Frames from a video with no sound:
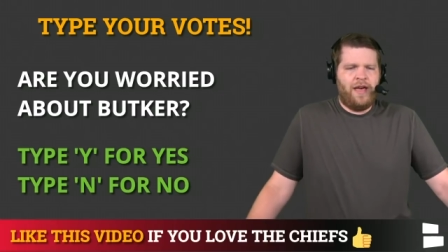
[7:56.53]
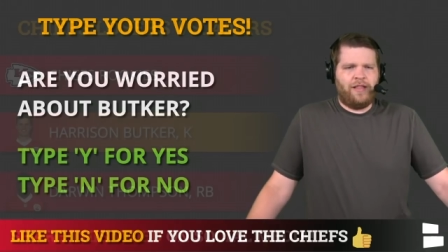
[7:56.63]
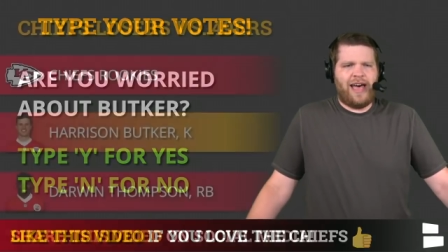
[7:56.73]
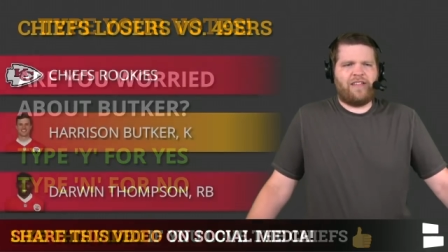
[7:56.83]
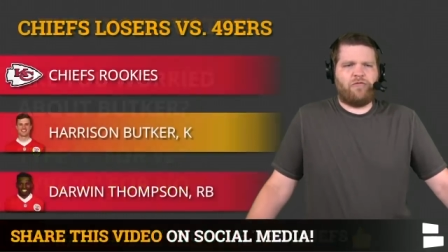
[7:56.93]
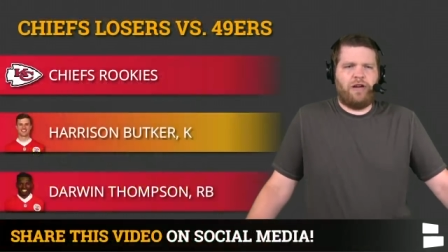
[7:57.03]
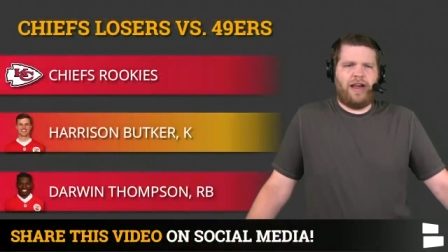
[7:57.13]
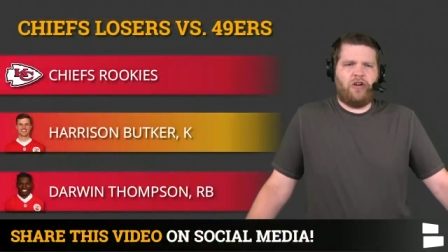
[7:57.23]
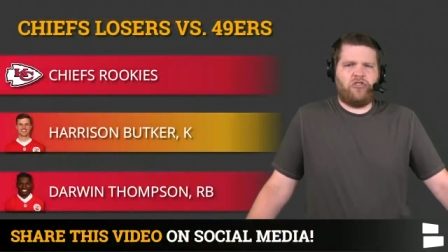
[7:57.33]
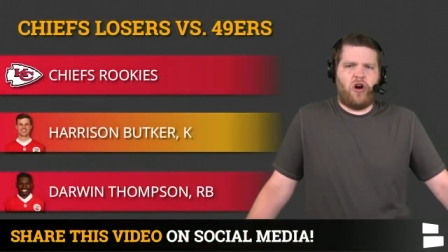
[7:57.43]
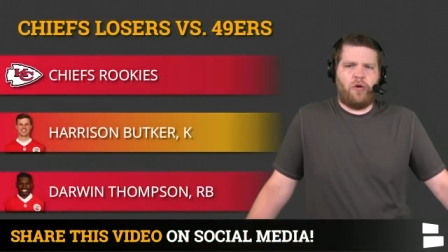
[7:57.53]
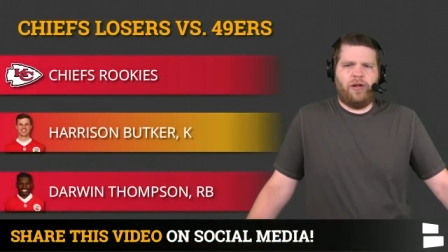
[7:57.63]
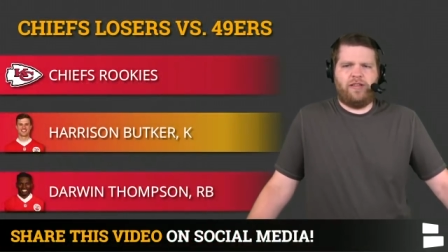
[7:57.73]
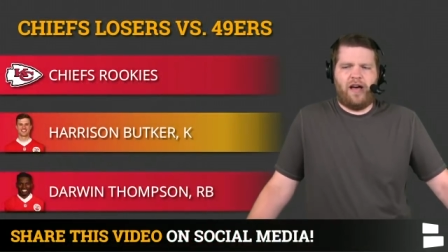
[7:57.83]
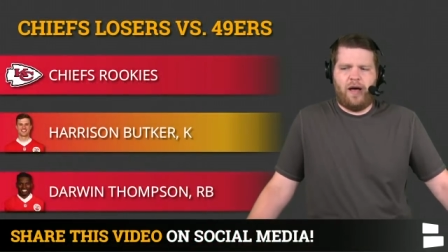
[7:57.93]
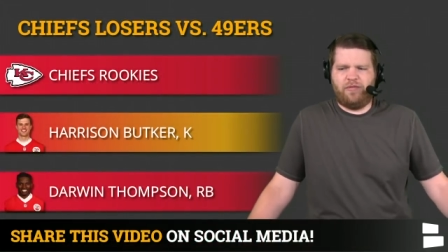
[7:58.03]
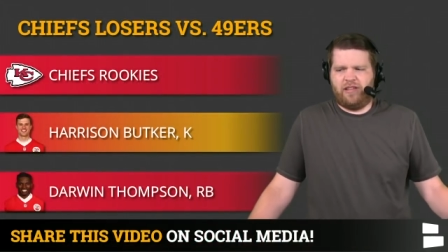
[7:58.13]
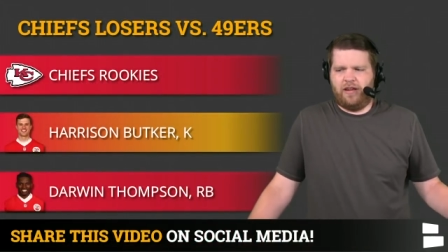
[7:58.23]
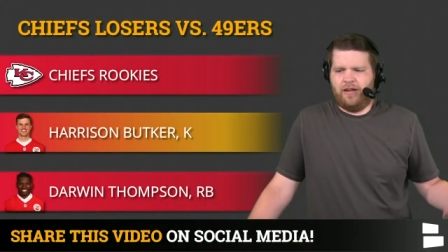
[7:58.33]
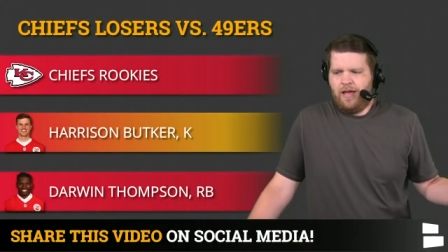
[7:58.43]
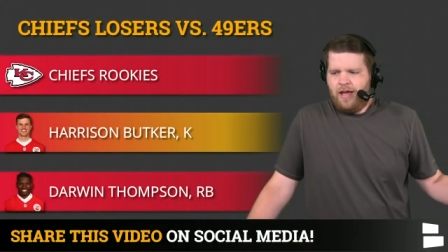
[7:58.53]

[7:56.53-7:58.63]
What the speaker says: Last one here, Darwin Thompson.